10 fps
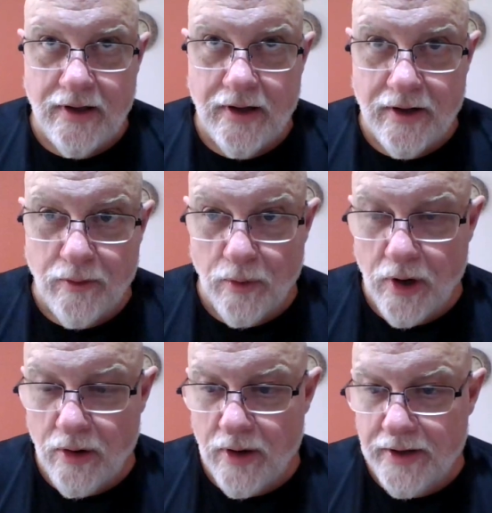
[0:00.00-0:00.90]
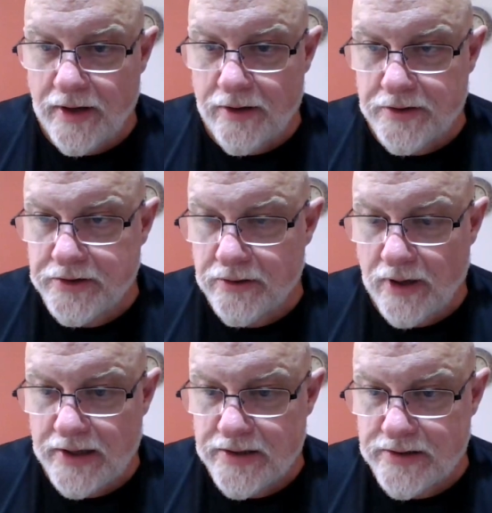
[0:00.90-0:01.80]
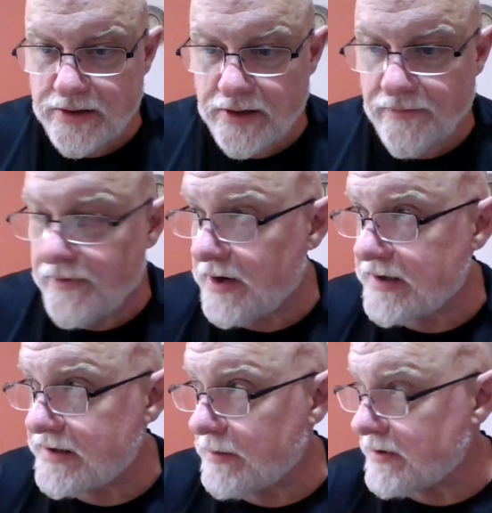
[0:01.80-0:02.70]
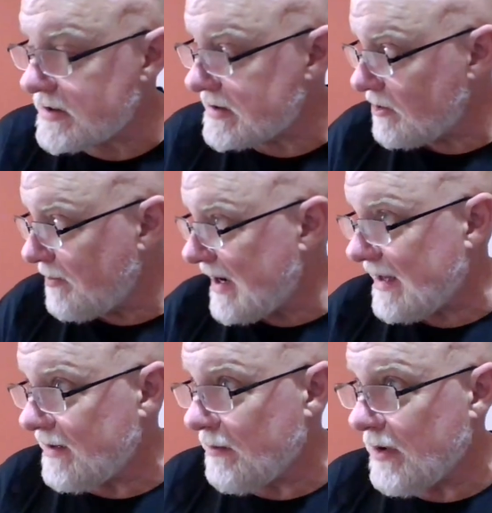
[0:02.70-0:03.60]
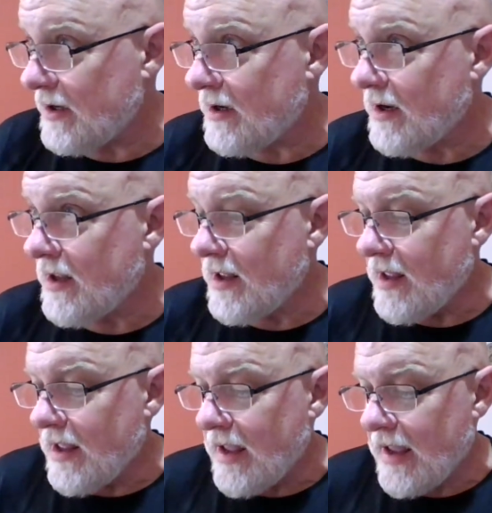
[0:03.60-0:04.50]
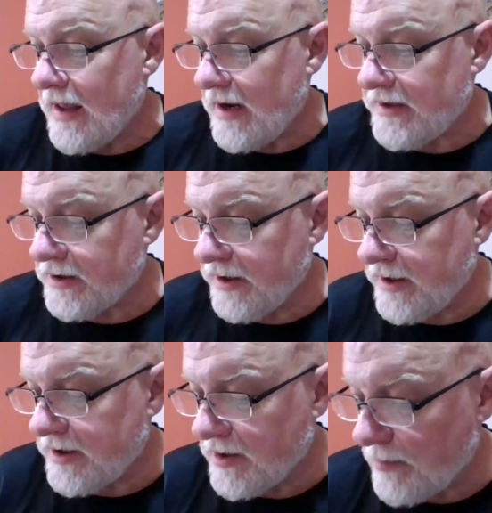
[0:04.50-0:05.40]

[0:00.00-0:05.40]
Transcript: in a row. And the other two I just couldn't finish. They were so badly written. And I deleted them